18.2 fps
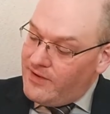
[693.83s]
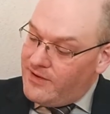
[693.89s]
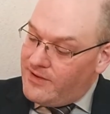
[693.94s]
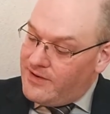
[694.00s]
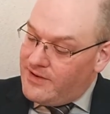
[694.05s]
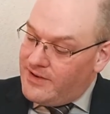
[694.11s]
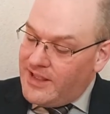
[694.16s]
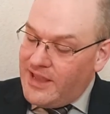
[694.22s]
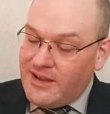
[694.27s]

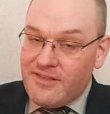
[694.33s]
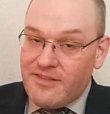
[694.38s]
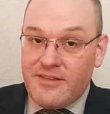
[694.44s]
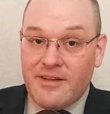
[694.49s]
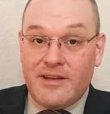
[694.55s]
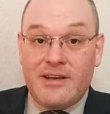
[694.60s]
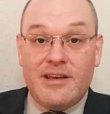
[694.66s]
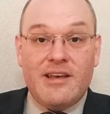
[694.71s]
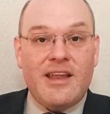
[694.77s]

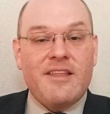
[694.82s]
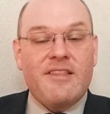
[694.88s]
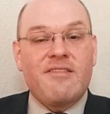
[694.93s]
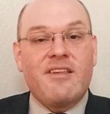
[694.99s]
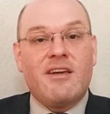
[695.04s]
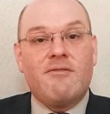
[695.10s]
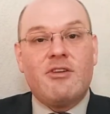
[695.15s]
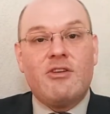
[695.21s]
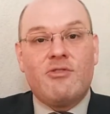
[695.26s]
Next,
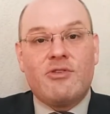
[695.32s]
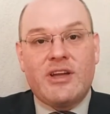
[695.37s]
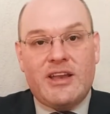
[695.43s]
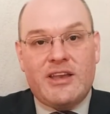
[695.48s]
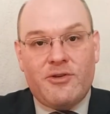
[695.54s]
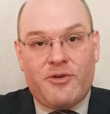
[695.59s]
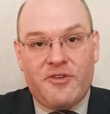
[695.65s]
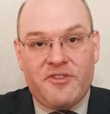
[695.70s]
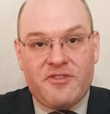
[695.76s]
let's have a look
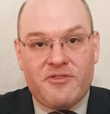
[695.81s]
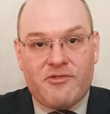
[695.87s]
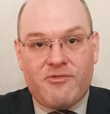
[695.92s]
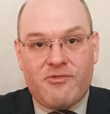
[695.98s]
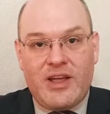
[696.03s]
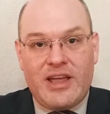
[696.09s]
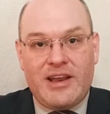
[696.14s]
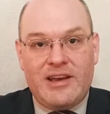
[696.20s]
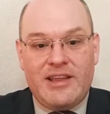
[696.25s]
at
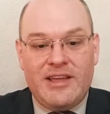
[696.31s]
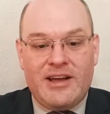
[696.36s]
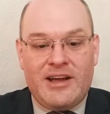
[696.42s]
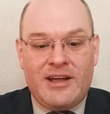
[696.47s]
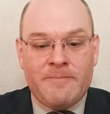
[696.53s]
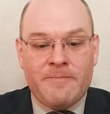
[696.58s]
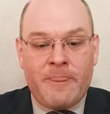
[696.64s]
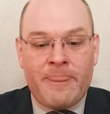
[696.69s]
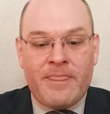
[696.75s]

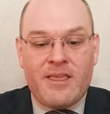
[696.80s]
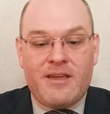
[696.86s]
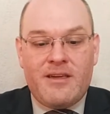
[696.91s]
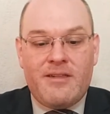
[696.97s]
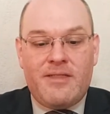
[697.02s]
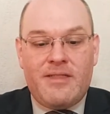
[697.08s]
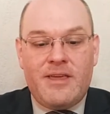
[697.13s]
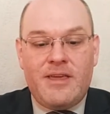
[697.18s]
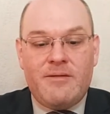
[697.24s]
Australia.
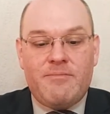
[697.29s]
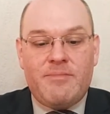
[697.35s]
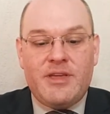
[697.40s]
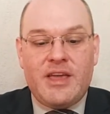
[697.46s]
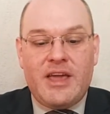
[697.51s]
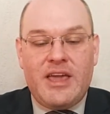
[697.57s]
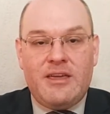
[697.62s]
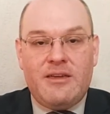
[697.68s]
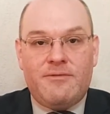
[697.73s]
The
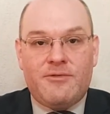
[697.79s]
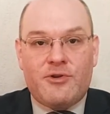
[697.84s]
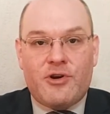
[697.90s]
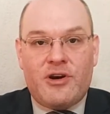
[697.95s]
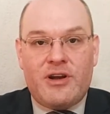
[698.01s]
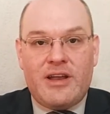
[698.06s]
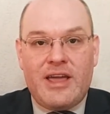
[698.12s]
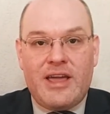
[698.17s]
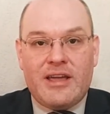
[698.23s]

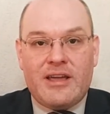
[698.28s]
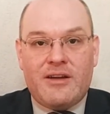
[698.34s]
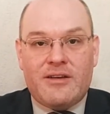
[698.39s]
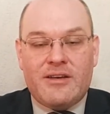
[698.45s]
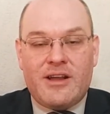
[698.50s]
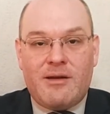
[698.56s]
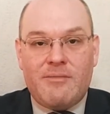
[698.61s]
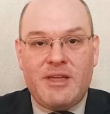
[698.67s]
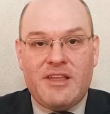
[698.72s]
behavioral
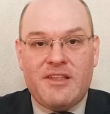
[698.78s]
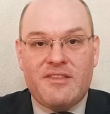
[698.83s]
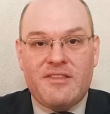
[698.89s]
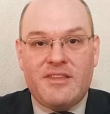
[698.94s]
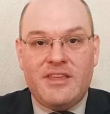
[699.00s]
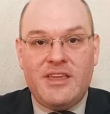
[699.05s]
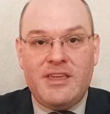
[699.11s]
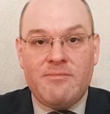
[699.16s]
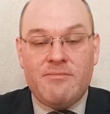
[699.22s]
economics
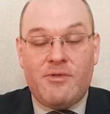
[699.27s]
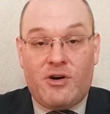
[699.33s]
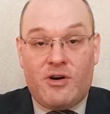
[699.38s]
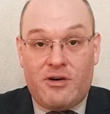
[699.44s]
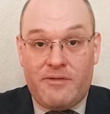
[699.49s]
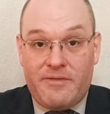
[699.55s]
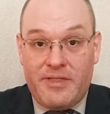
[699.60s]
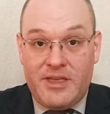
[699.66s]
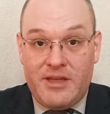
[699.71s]
team
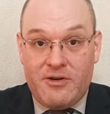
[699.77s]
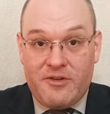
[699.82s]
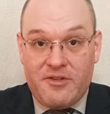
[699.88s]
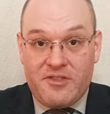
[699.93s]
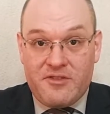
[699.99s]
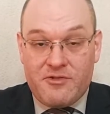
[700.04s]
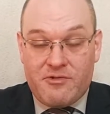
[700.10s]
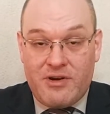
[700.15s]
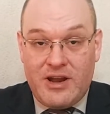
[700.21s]
of the
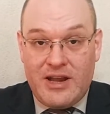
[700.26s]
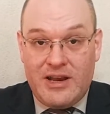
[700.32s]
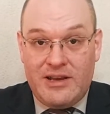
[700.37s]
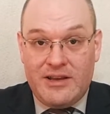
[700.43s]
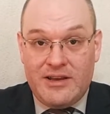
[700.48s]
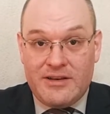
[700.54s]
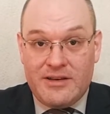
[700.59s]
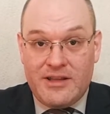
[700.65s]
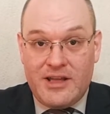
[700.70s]

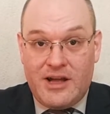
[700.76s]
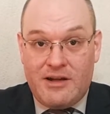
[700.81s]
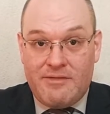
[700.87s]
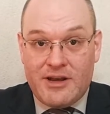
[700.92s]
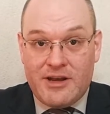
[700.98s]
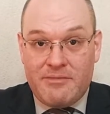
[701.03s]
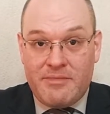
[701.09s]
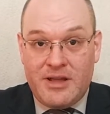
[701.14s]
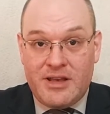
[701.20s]
Australian
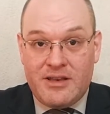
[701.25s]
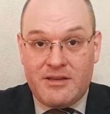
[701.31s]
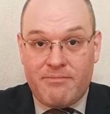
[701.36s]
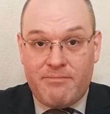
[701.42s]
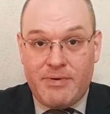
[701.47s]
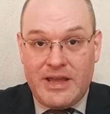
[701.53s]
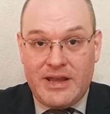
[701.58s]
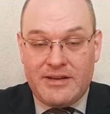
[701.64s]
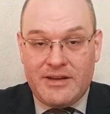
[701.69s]

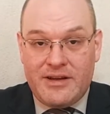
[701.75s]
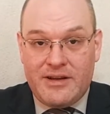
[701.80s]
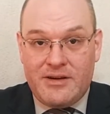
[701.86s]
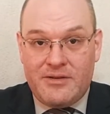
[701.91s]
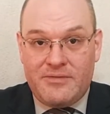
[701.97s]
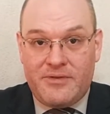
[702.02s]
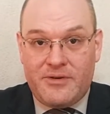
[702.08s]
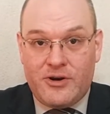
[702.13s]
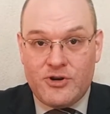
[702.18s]
government,
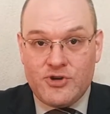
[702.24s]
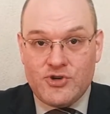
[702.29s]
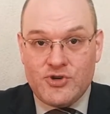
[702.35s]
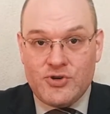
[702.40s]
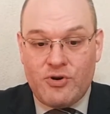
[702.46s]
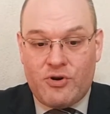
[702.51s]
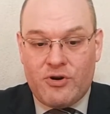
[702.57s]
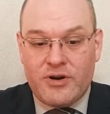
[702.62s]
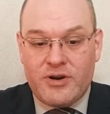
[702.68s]
BETA for
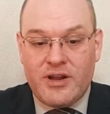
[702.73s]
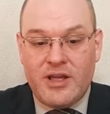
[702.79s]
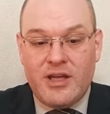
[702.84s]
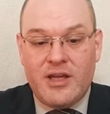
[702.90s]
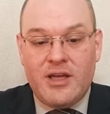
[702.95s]
short,